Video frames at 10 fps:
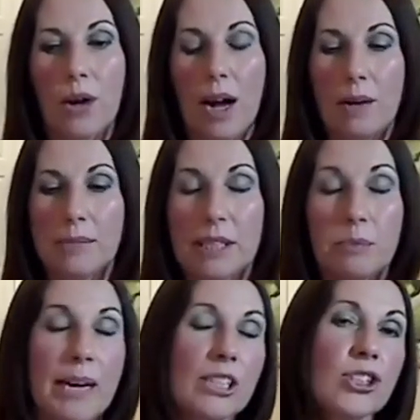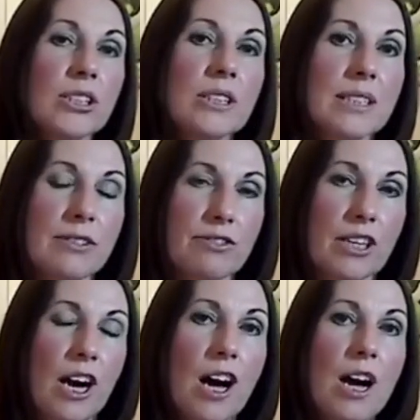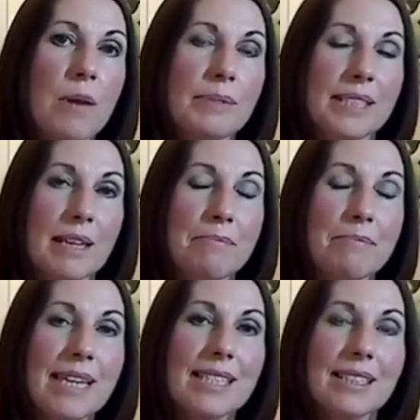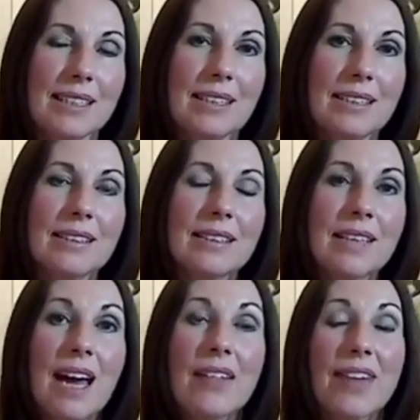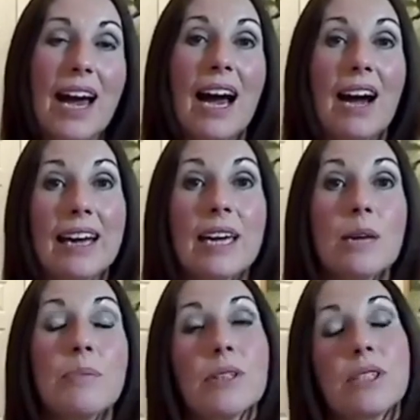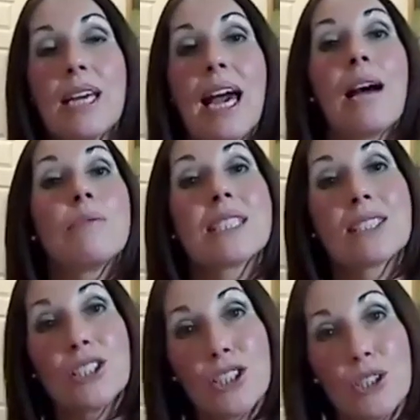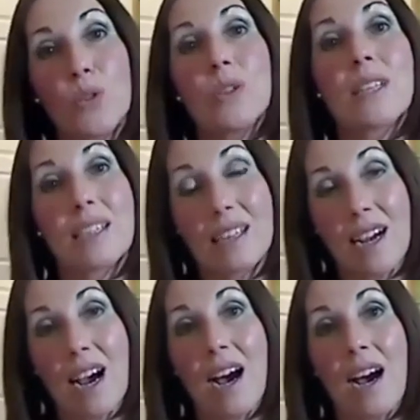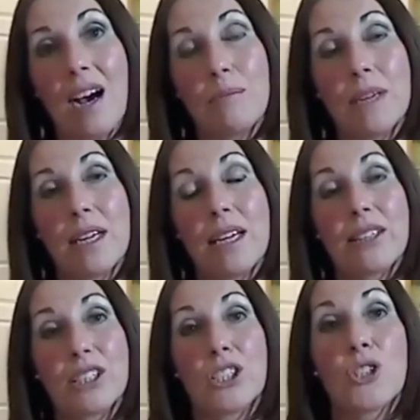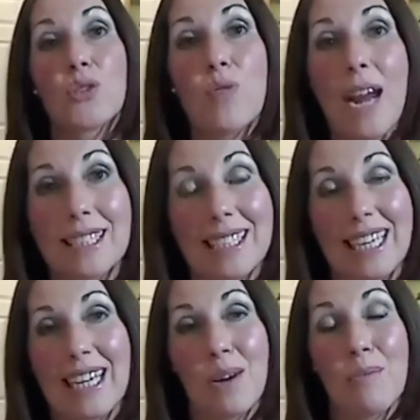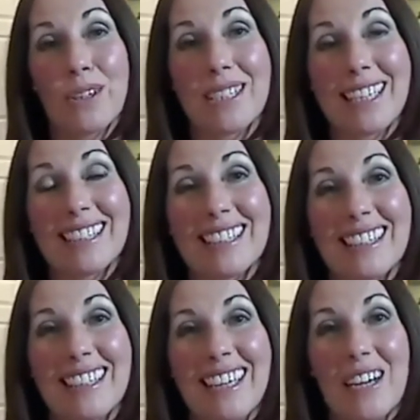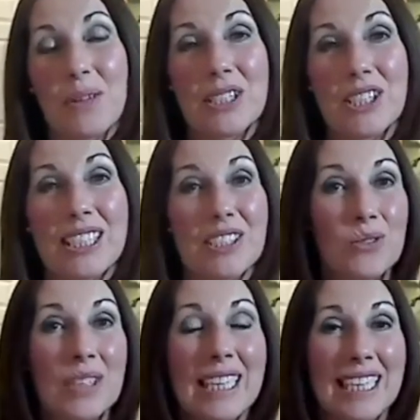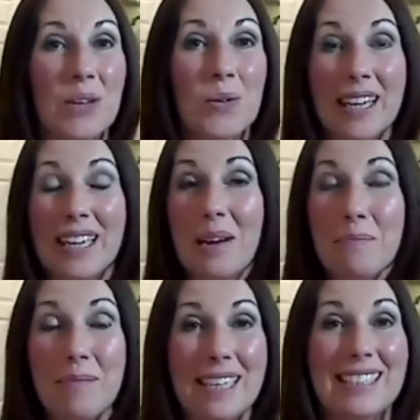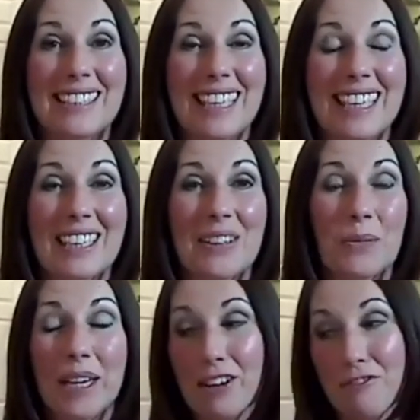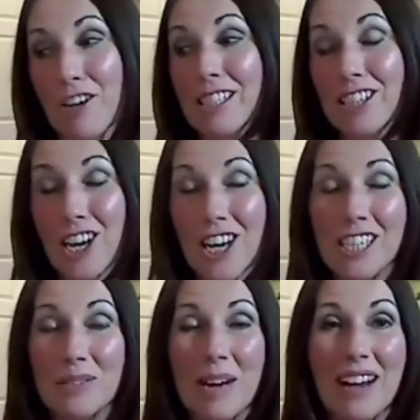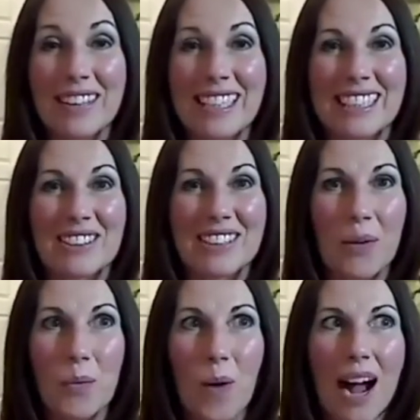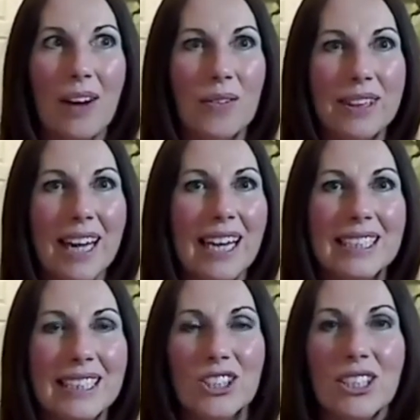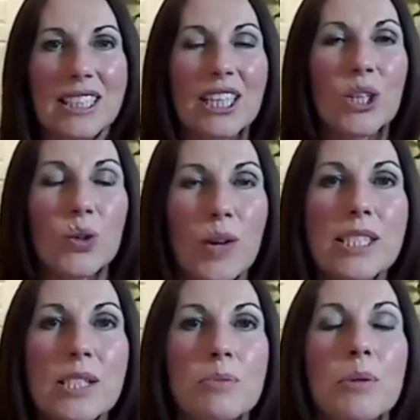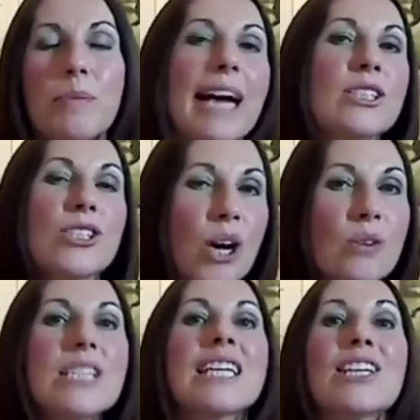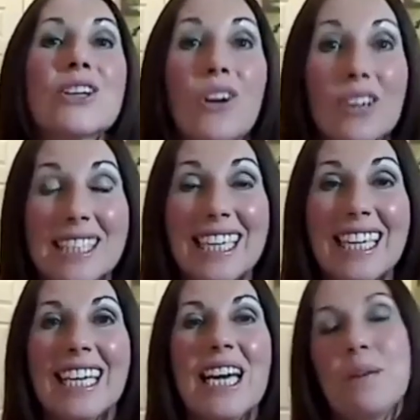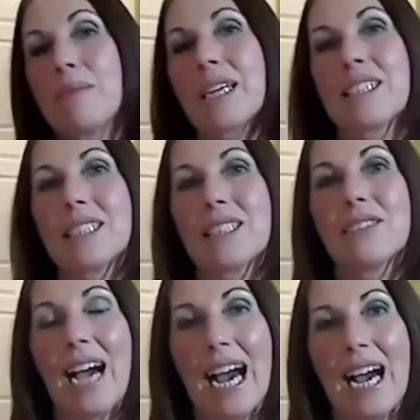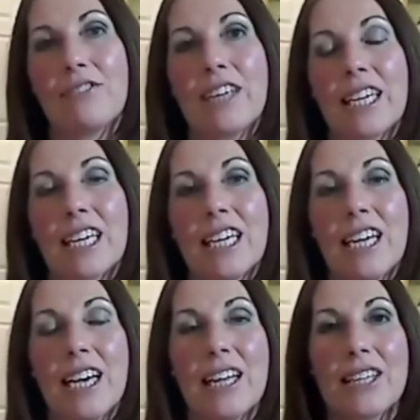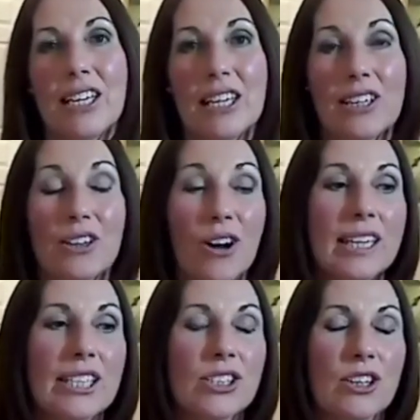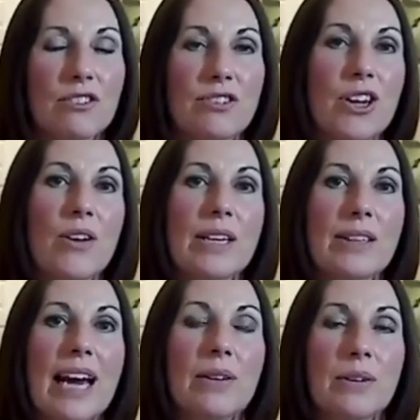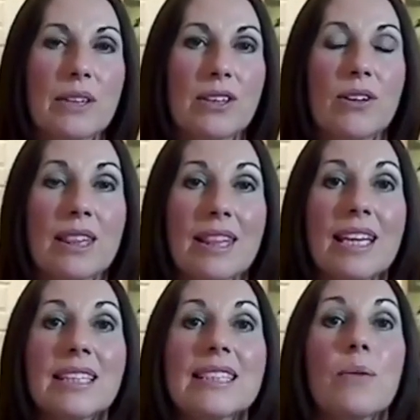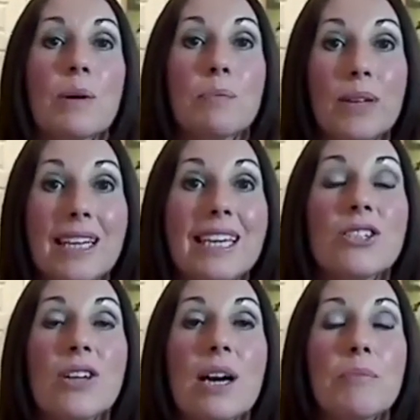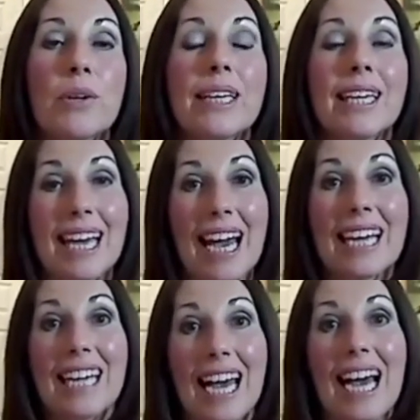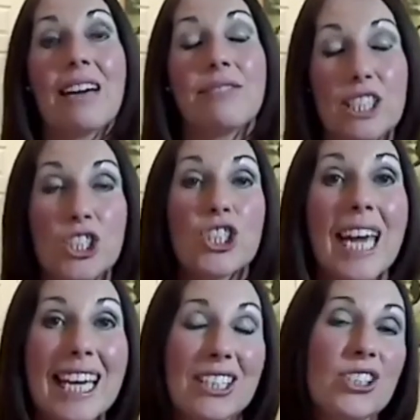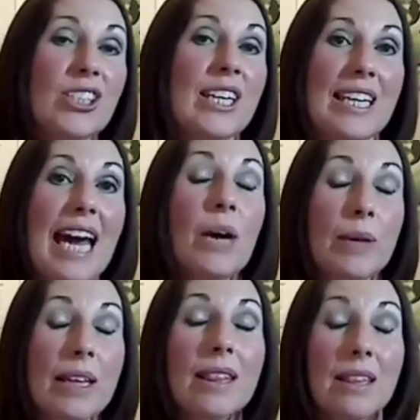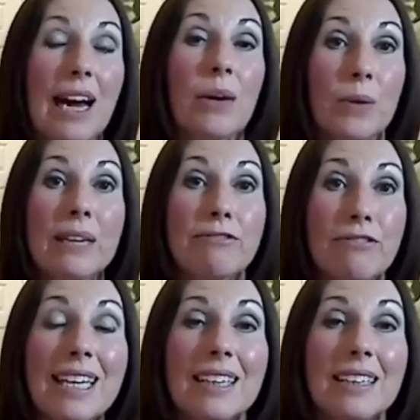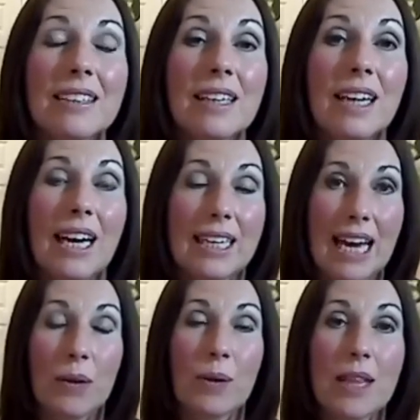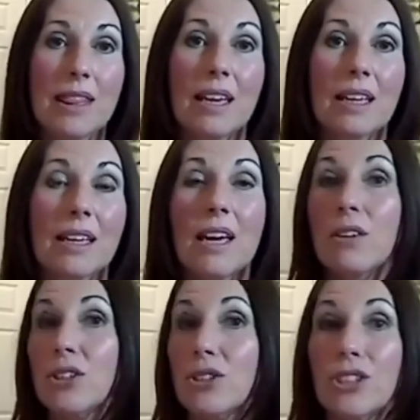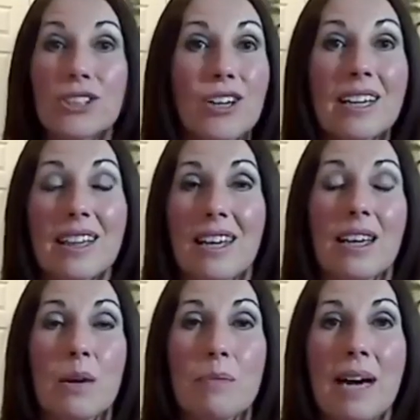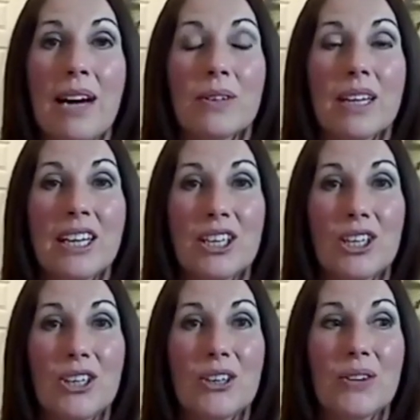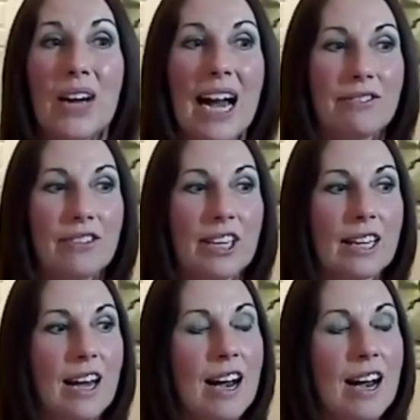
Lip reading: special different herbs and medicines that are able to help to soothe and calm the stress in our bodies, which is really quite amazing. When I first heard about this, I was like, wow, that is just incredible. But I totally got it because of having the knowledge of knowing that, you know, things that we're putting into our body can have a change in how we feel and how we think. We just got to think about, you know, having